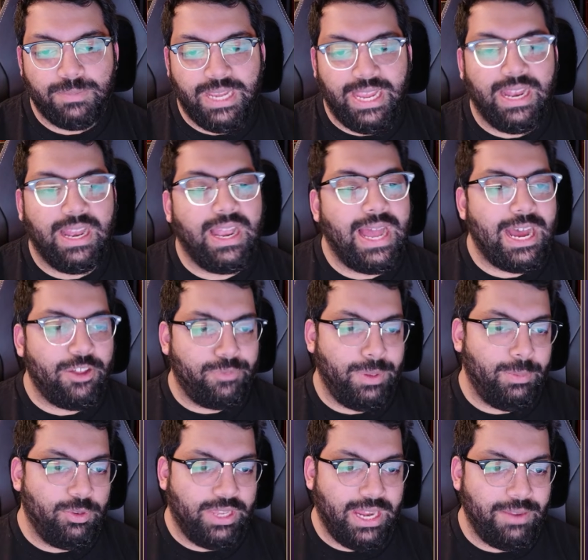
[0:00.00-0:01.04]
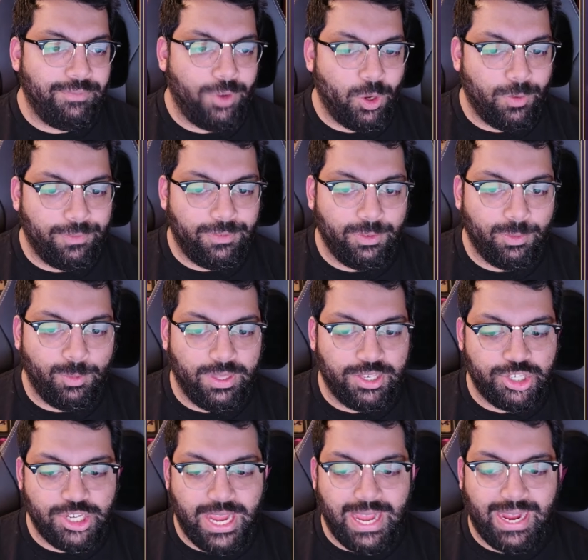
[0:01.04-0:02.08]
It allows people to get involved with a
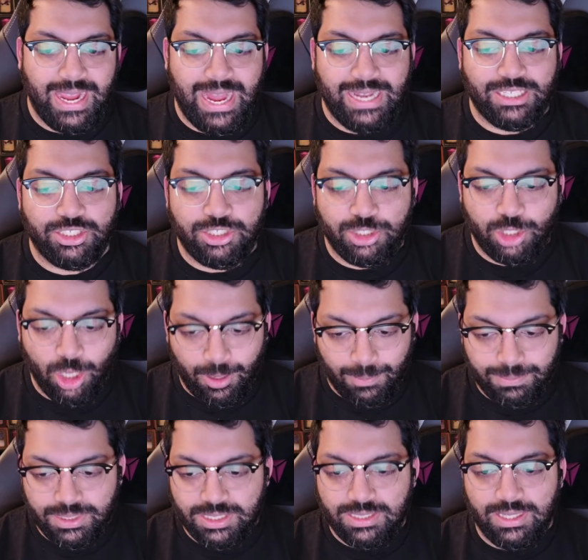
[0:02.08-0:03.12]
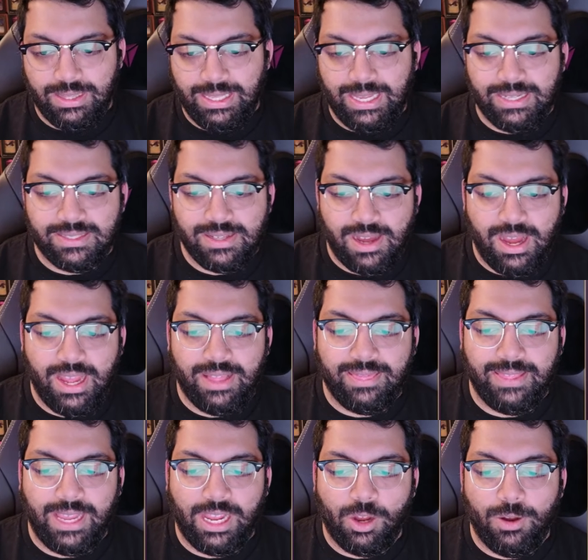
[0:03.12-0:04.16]
check, and it stops the entire
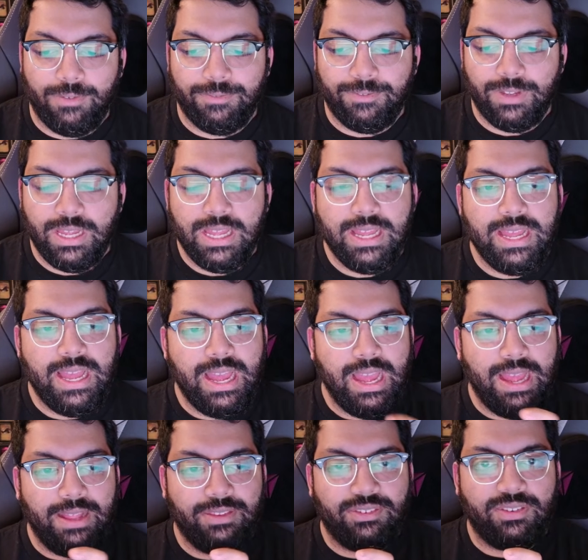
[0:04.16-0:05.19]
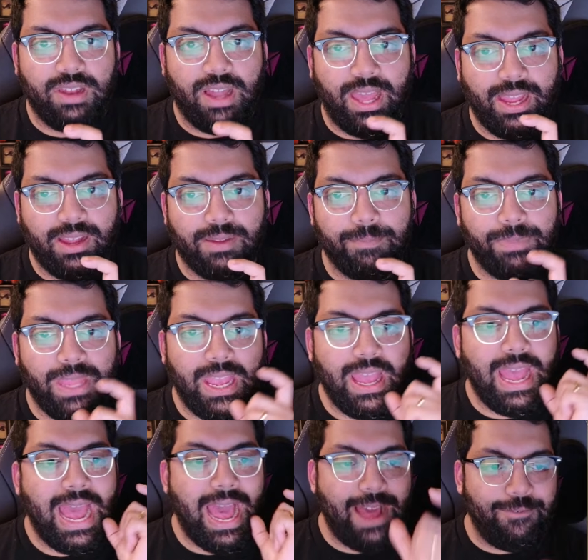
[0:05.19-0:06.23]
thing of, it's like,
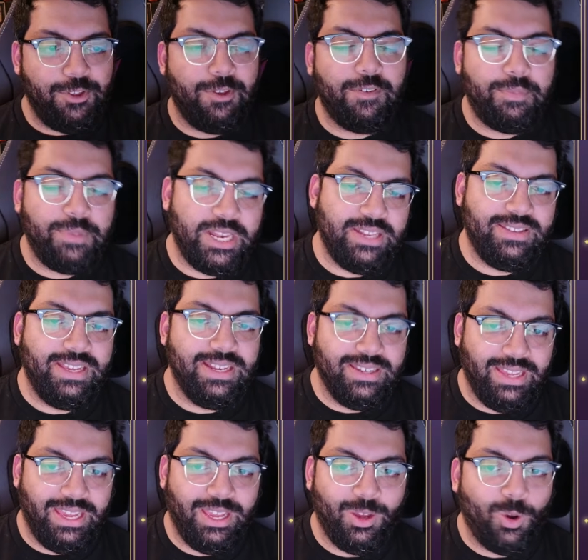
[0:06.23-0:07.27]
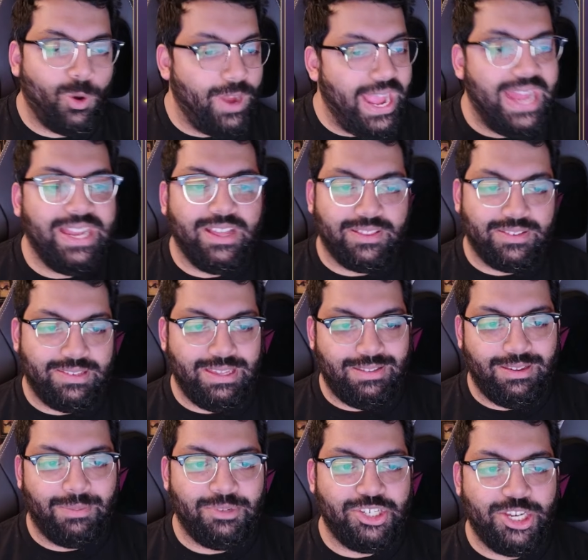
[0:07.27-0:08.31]
have you ever been in D&D or any other
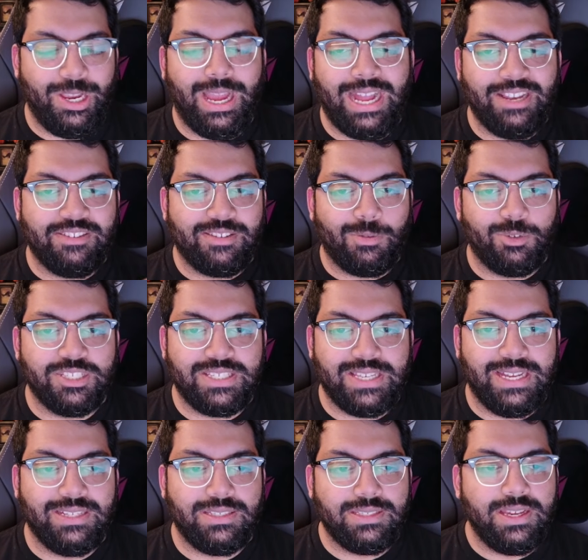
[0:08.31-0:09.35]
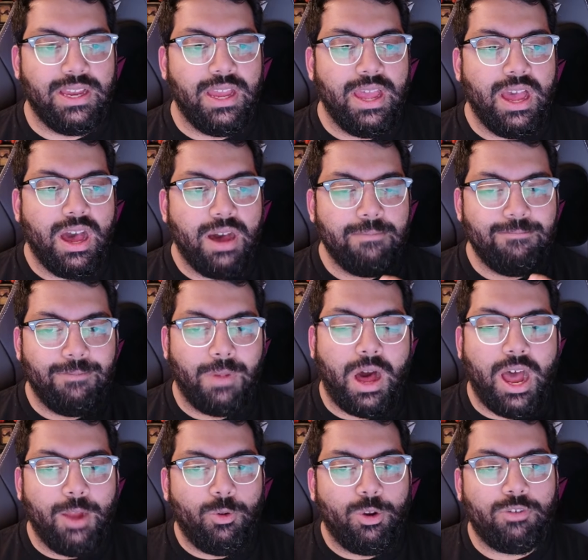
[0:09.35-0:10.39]
TTRPG and someone says,
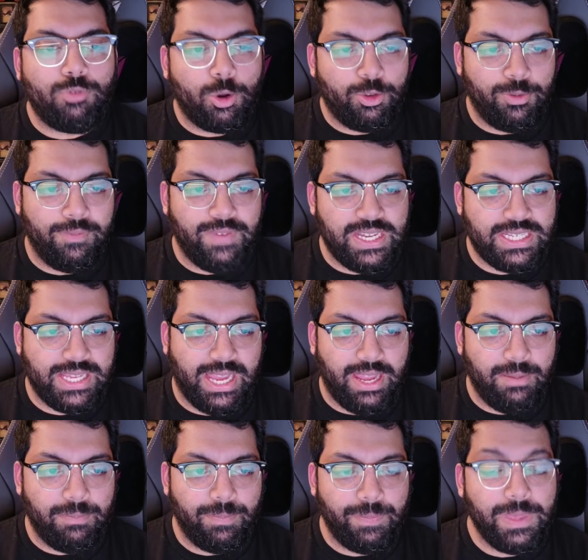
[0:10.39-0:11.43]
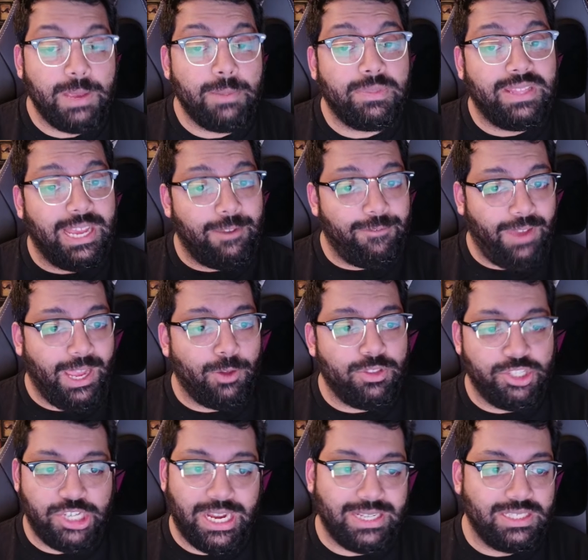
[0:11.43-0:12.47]
I want to roll to investigate. They fail
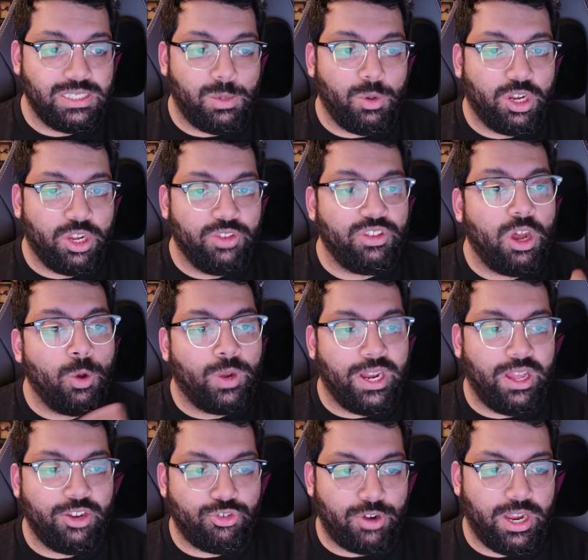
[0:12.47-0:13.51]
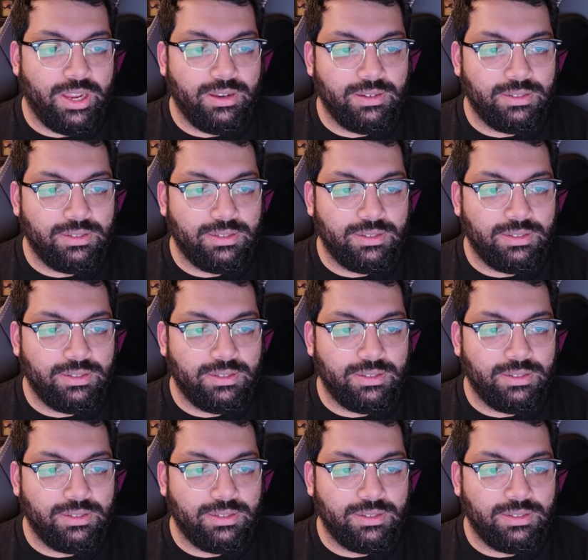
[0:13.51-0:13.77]
the check and someone goes, oh, can I try?